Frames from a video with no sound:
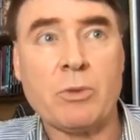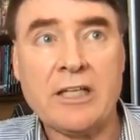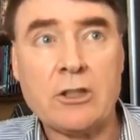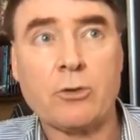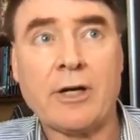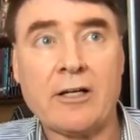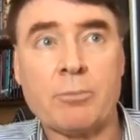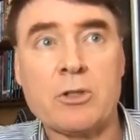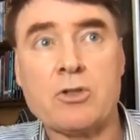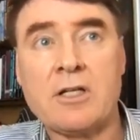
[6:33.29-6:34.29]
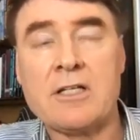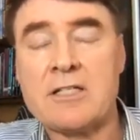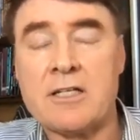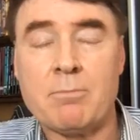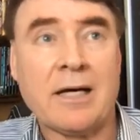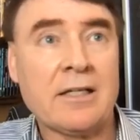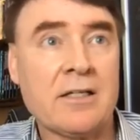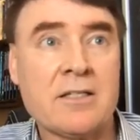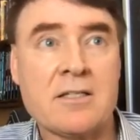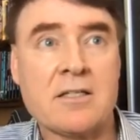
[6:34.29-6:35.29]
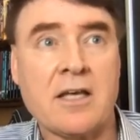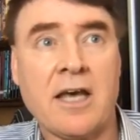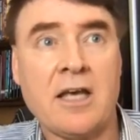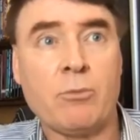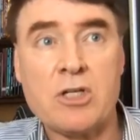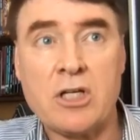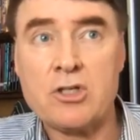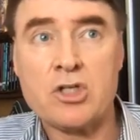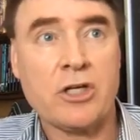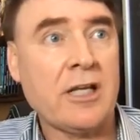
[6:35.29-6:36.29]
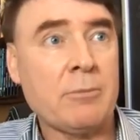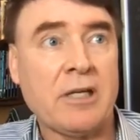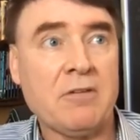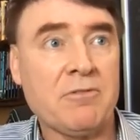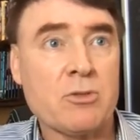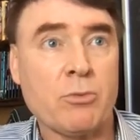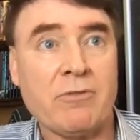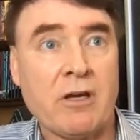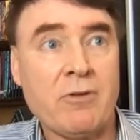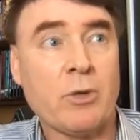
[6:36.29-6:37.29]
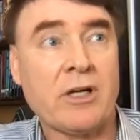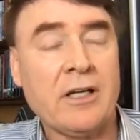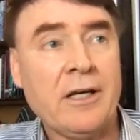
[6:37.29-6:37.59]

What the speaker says: We need to create opportunities in abundance, and we need to share that benefits with everyone.